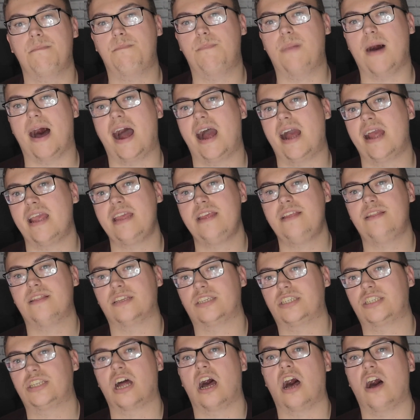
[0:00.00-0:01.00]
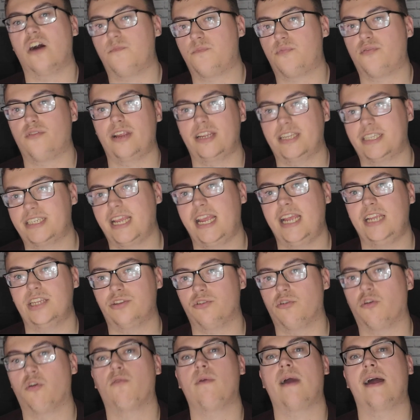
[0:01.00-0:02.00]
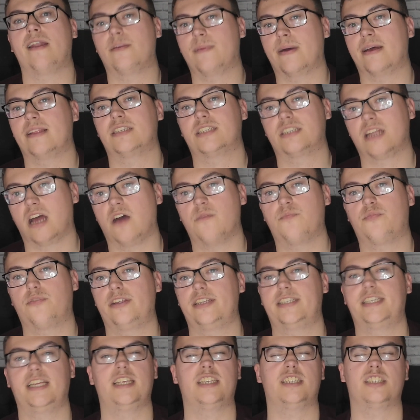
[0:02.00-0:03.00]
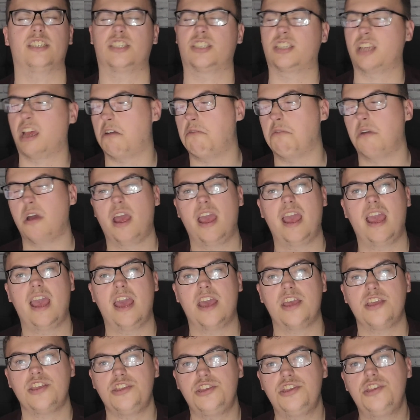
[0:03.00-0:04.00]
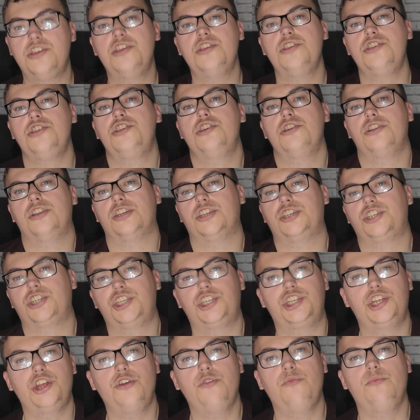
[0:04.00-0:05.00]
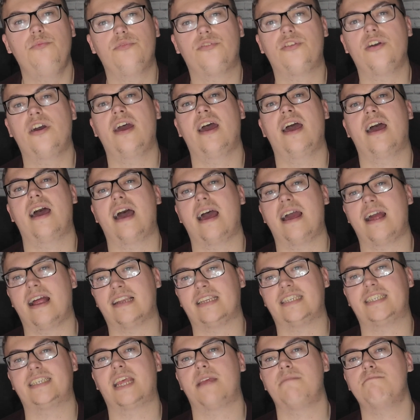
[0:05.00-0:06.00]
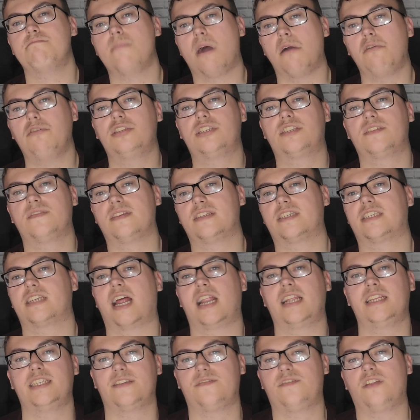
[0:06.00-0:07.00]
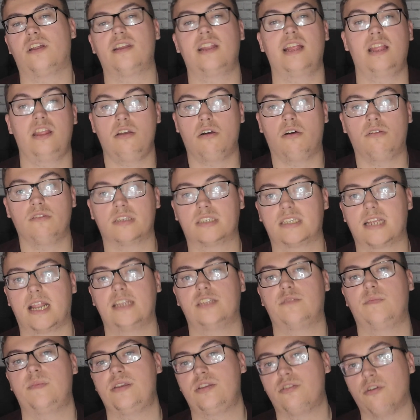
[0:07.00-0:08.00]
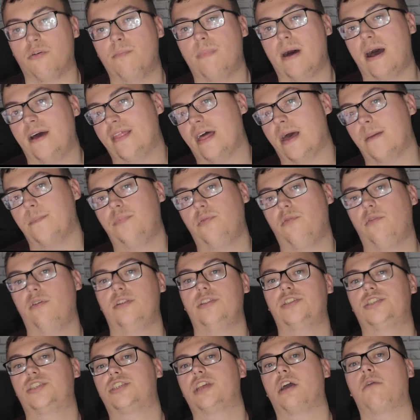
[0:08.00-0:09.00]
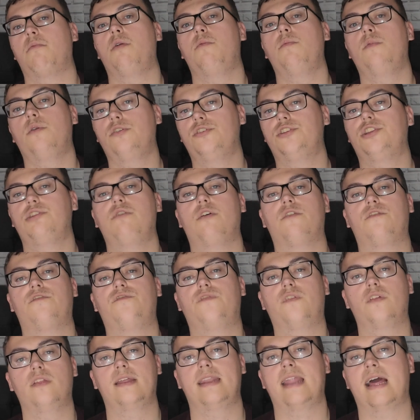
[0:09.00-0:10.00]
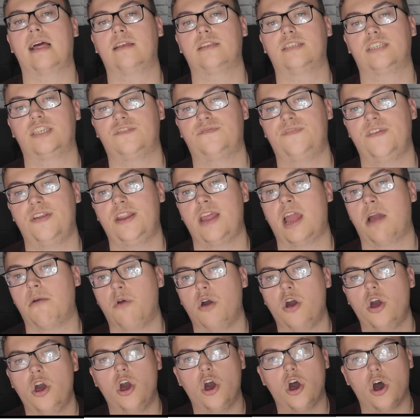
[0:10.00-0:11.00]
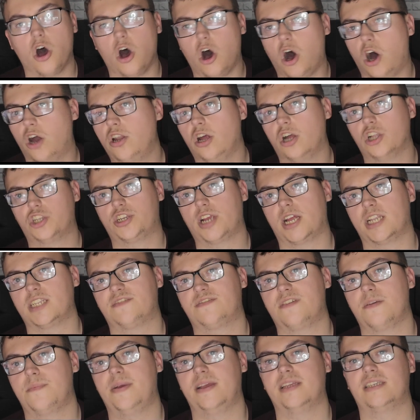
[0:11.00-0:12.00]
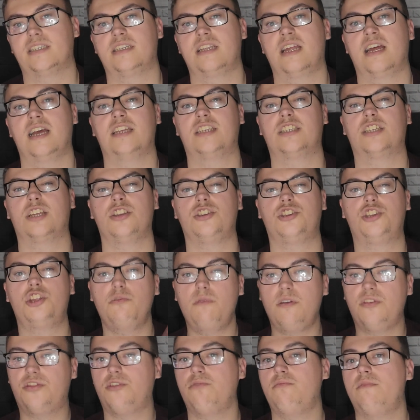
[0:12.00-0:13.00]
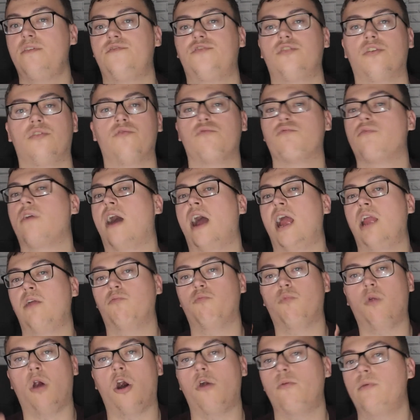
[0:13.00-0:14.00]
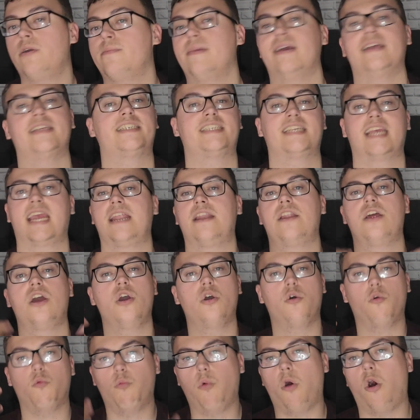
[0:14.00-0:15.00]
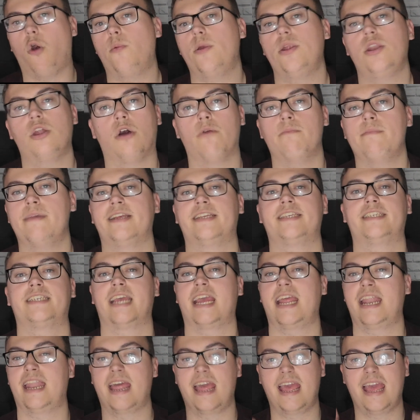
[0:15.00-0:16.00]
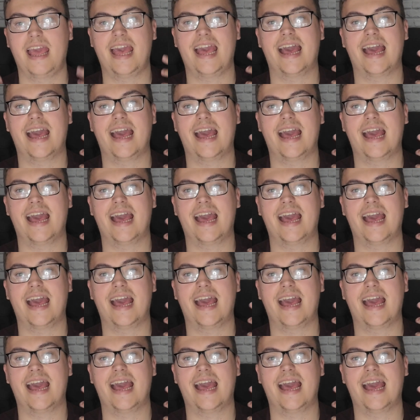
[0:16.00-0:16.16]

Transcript: by the start of pre-season, or around about the start of pre-season. So you'd assume that I'd say most of the signings, if not nearly all the signings, will be done by that point. So we will do a full analysis video on our transfer business, and do we think we've done right? What are we missing? What are we not missing?